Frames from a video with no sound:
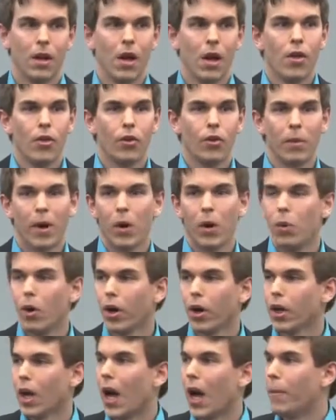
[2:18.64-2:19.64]
Through my
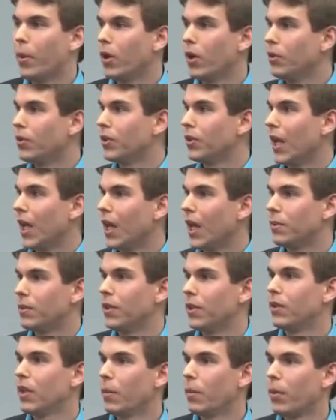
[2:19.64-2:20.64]
work, I produce games that
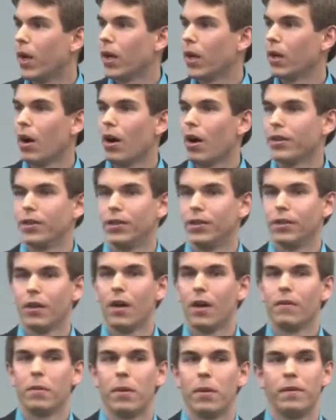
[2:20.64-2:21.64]
separate causes
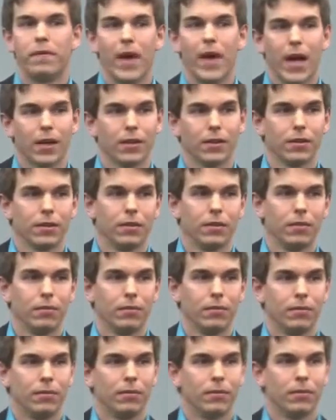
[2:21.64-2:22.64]
from effects.
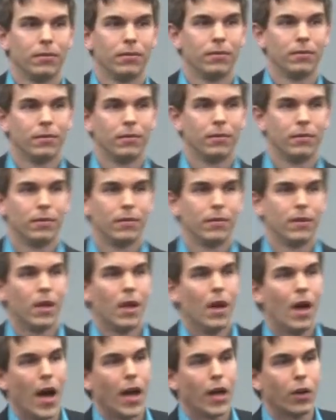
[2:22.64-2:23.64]

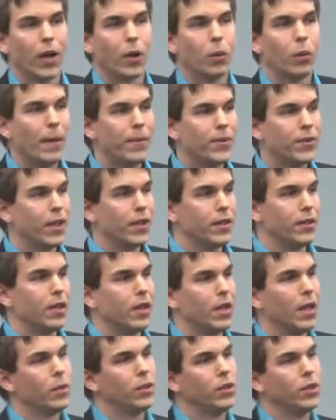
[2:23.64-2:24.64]
I create websites that
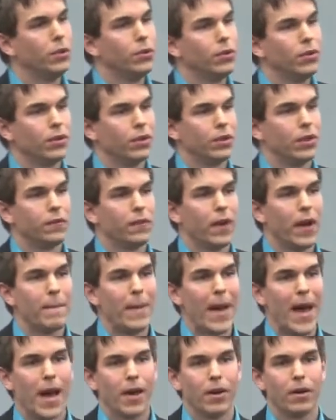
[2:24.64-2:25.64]
enable users to find
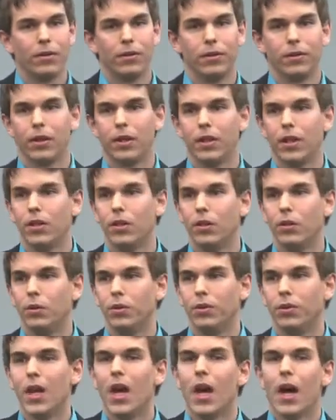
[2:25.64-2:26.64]
patterns in the
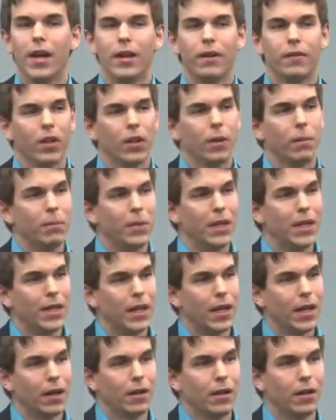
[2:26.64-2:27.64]
news. I develop
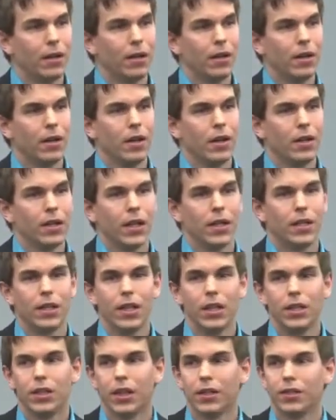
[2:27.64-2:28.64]
media that
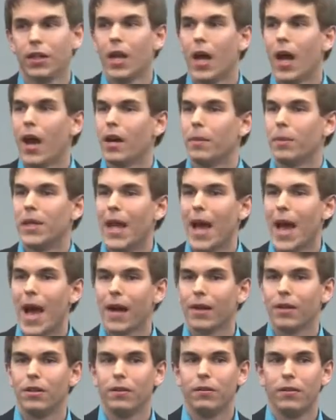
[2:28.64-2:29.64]
teach us how to be
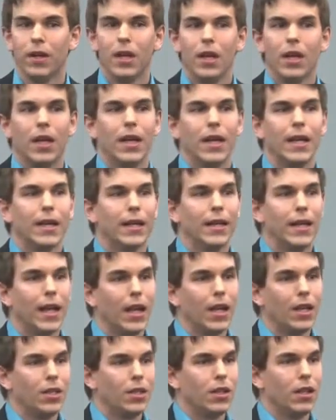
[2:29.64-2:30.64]
active,
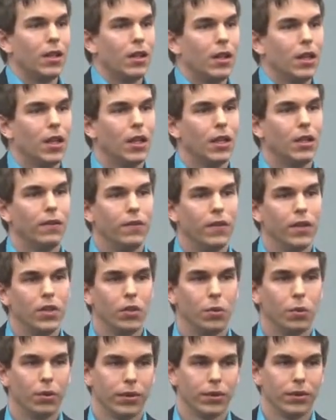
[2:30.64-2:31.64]
engaged
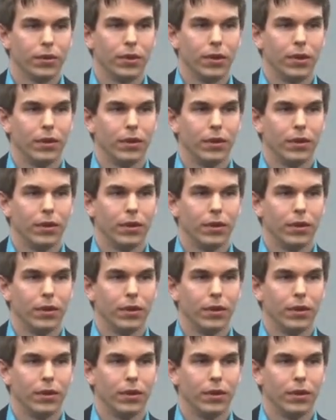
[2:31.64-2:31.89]
individuals.